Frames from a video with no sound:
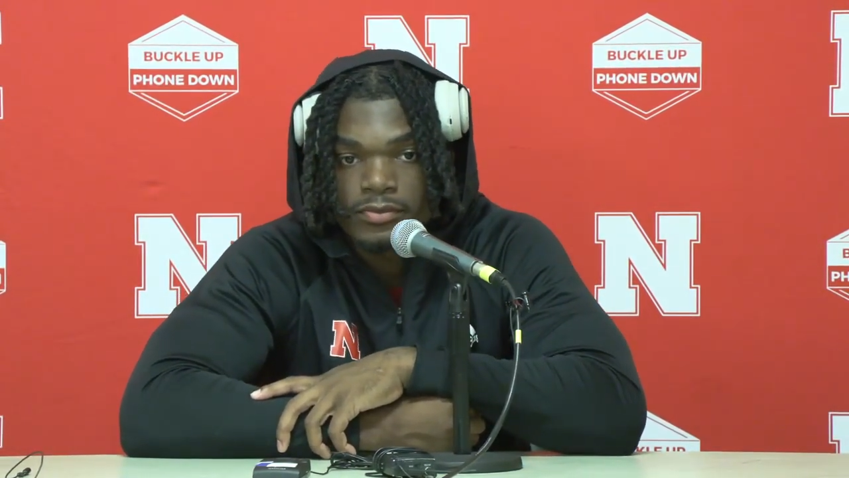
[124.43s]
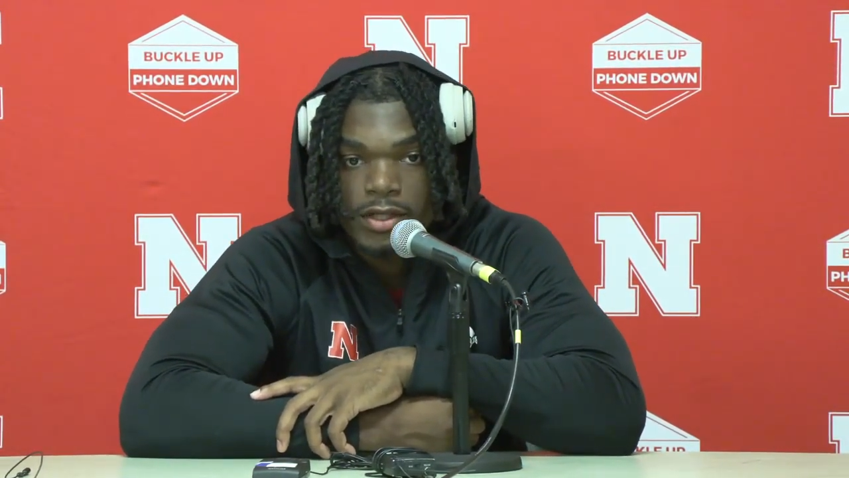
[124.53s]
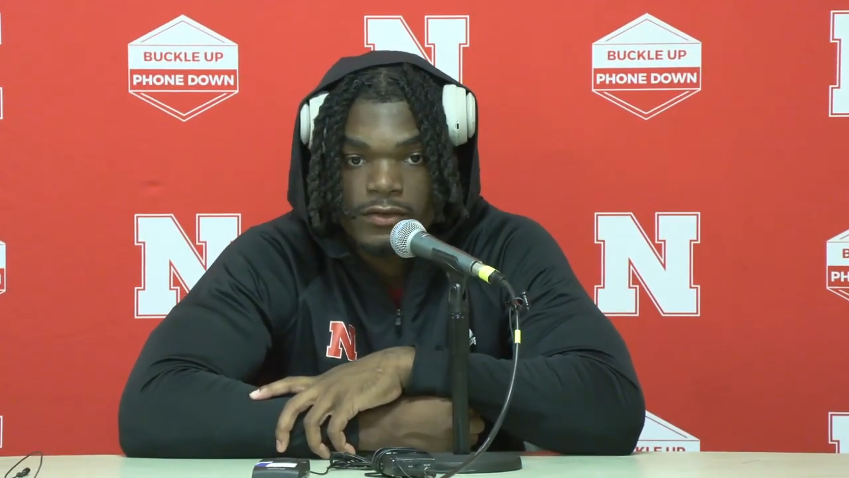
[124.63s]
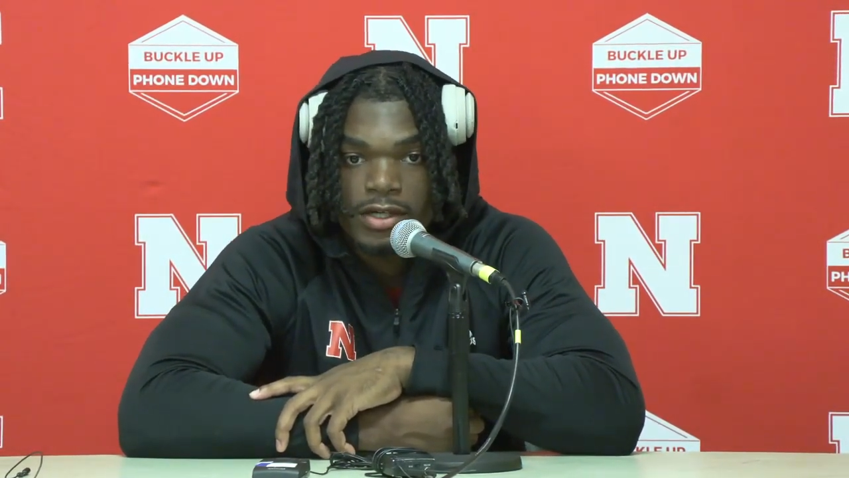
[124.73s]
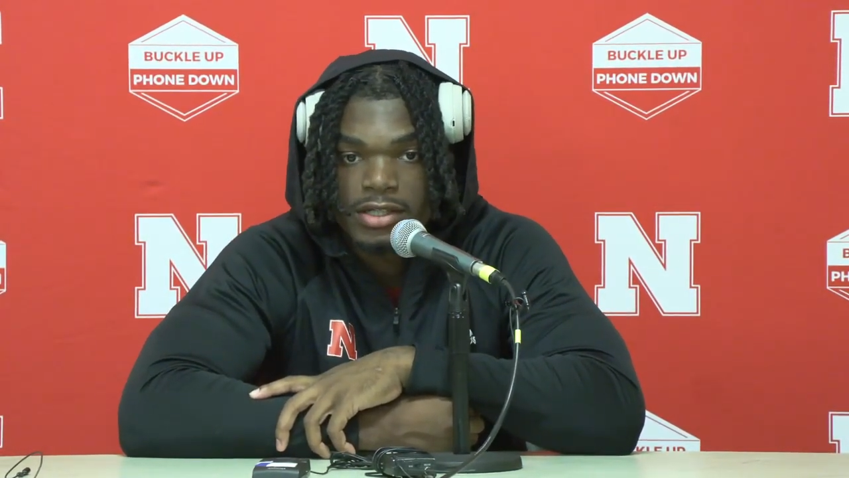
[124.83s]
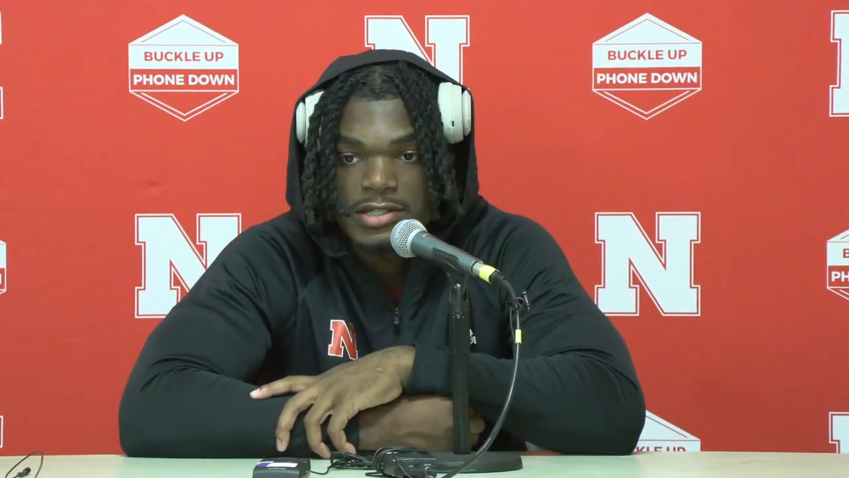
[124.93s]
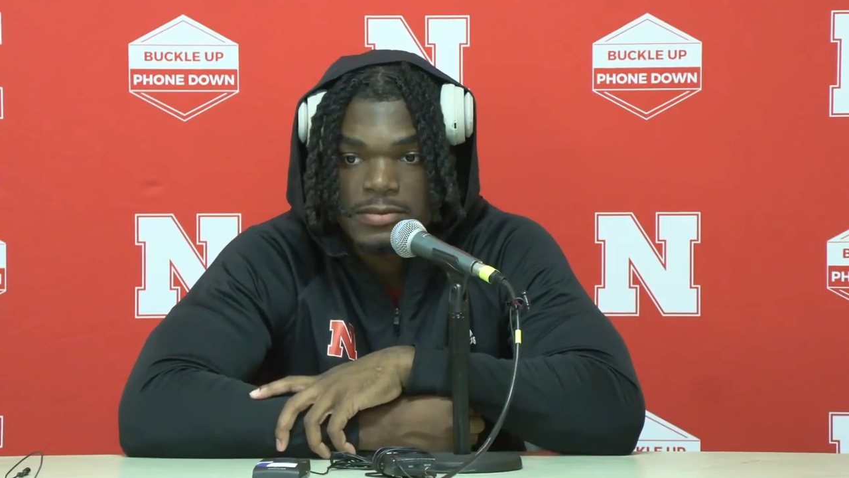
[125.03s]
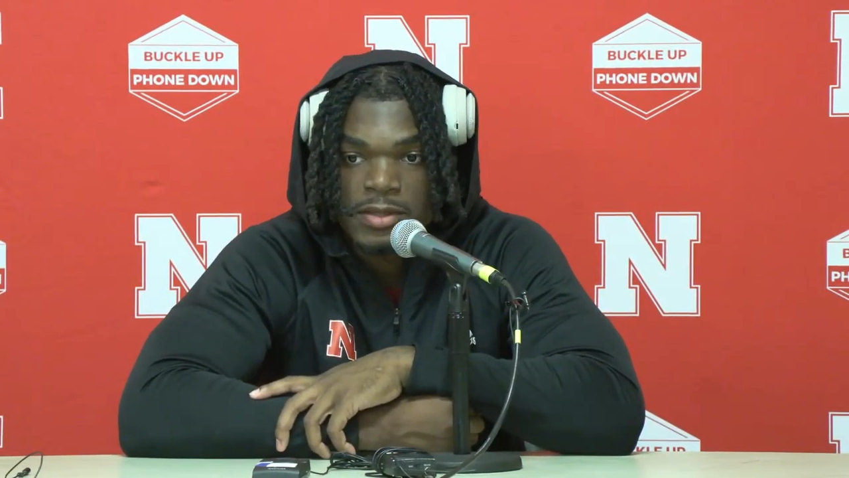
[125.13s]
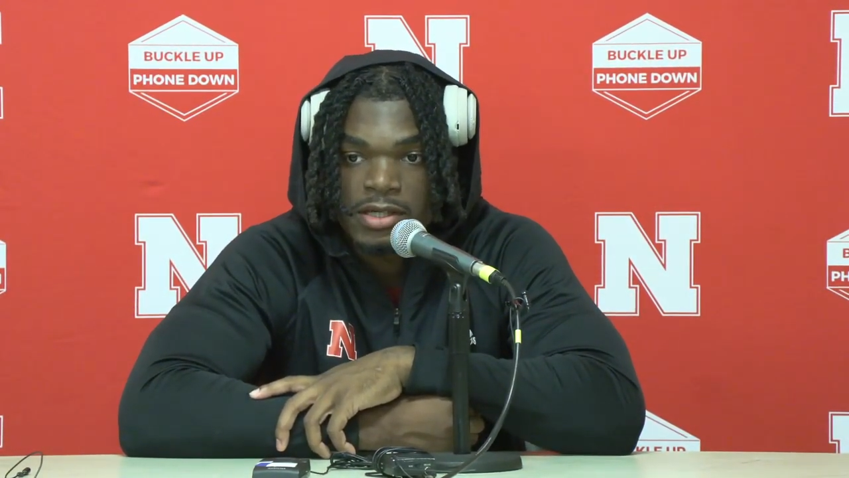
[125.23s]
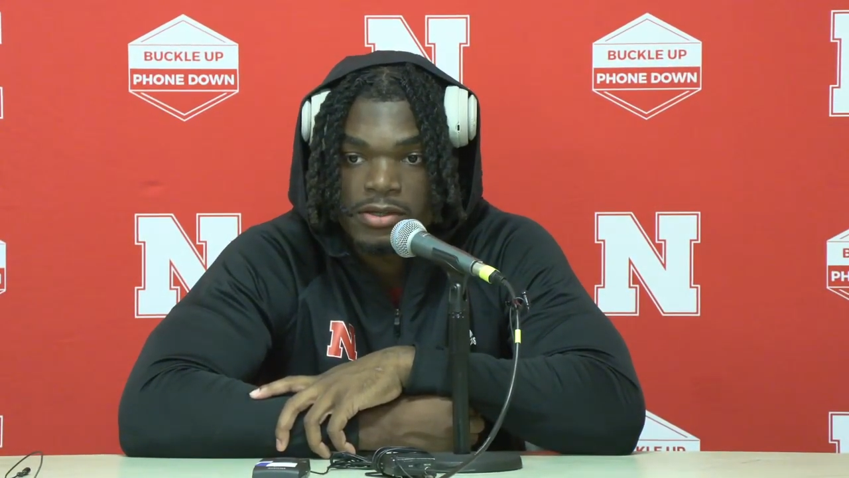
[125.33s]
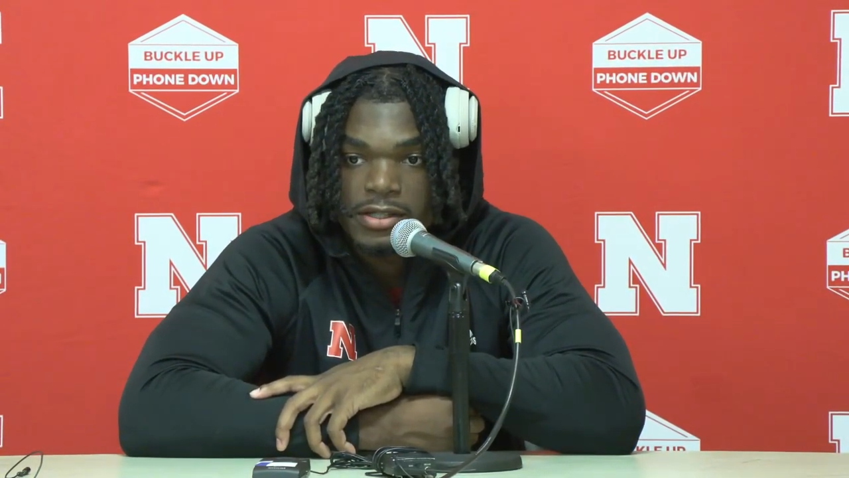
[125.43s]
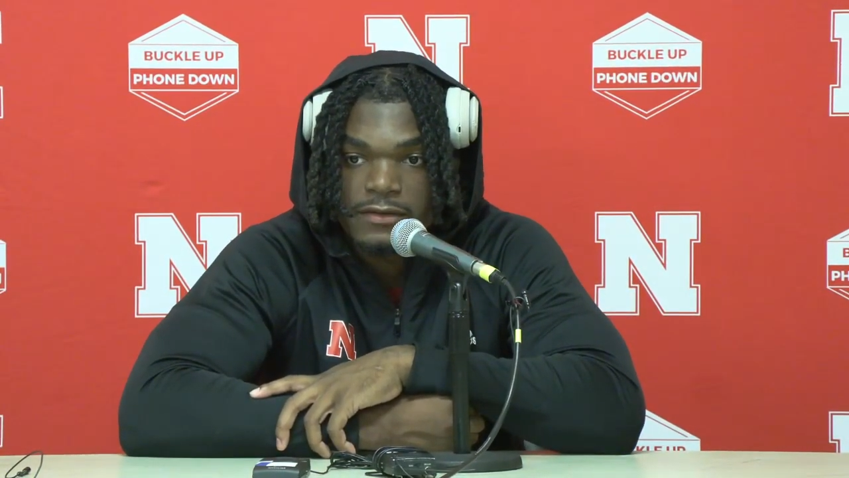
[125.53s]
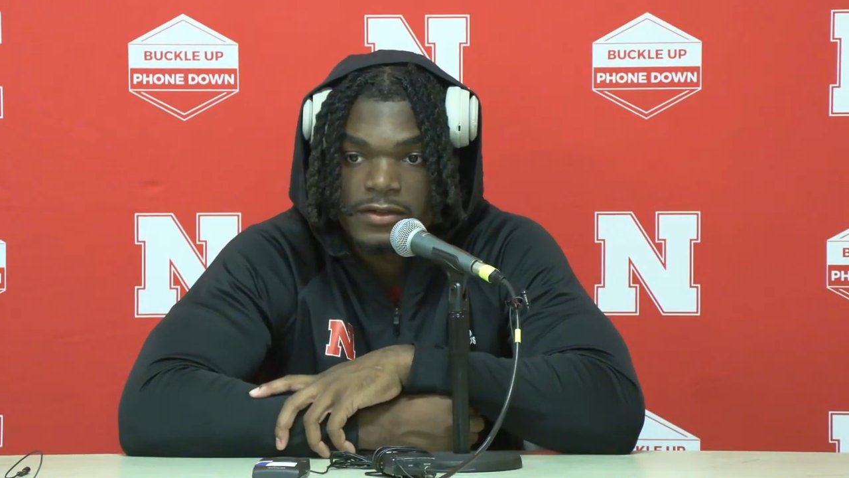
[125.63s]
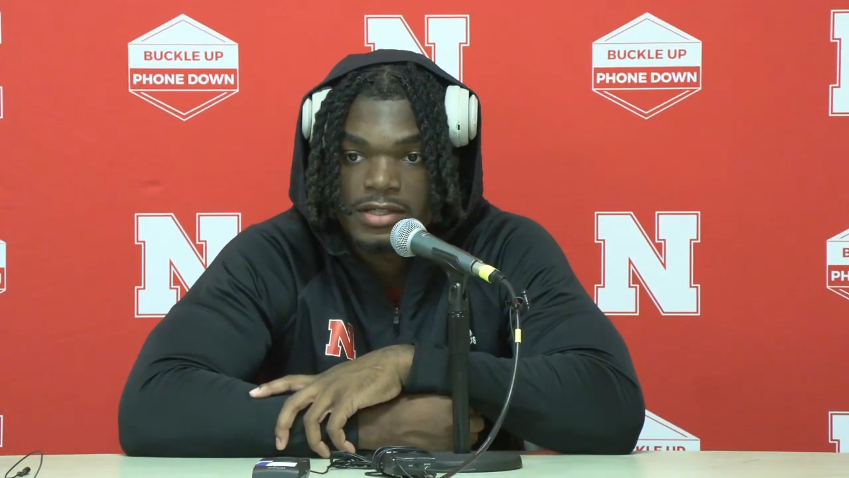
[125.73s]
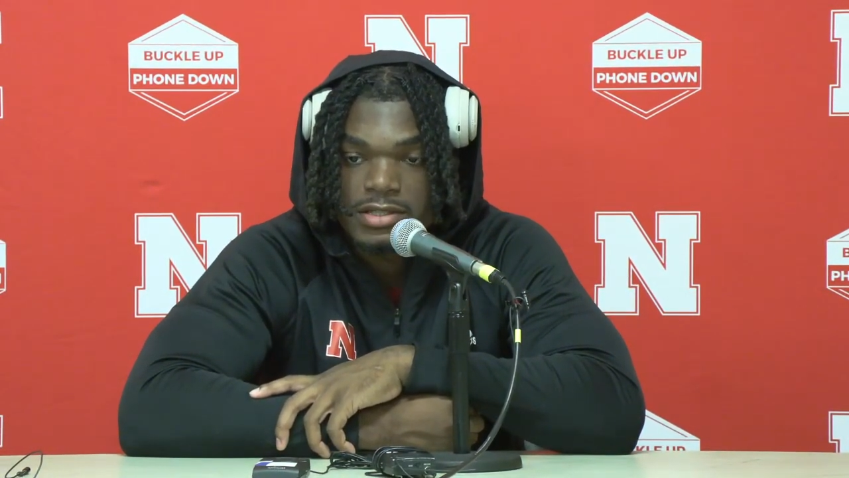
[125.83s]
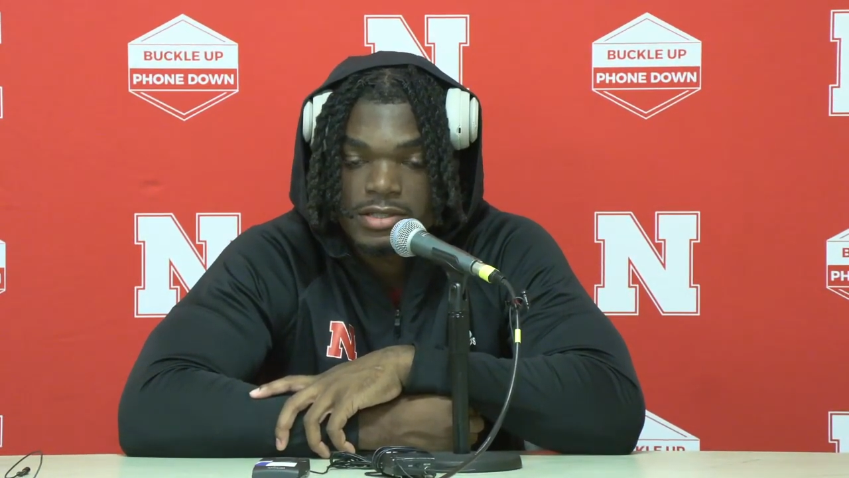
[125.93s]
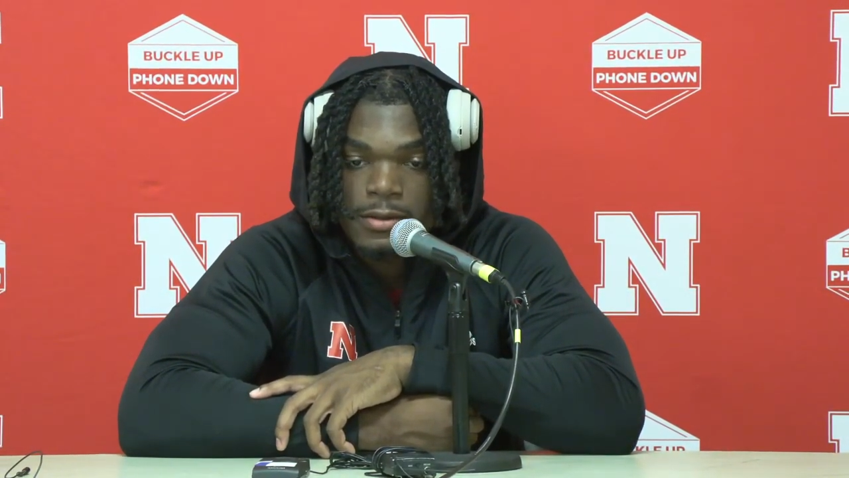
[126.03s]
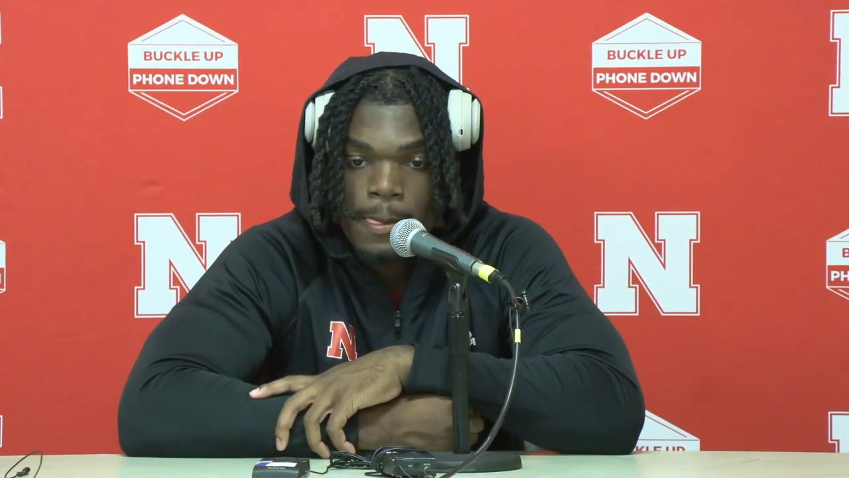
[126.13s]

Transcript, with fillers: they're very disciplined on defense.